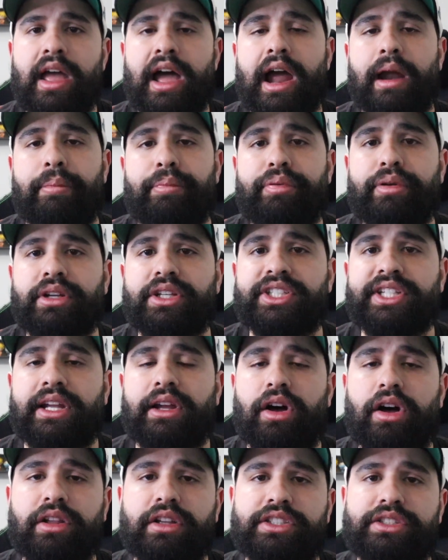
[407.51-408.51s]
I
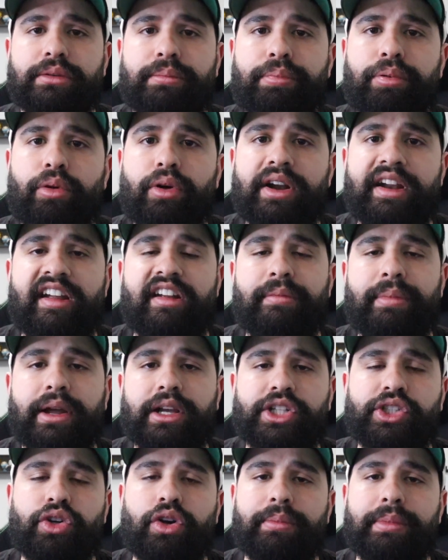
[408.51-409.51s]
appreciate all the support and
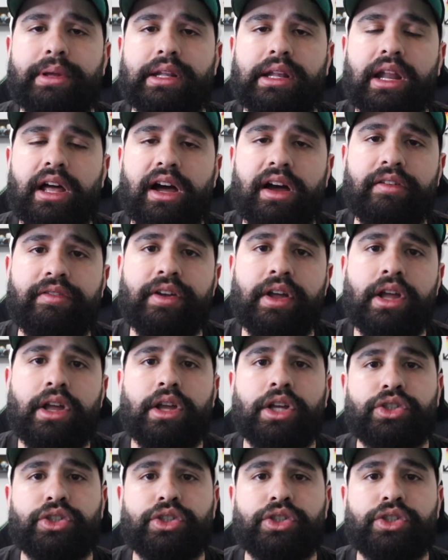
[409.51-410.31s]
everybody showing me love.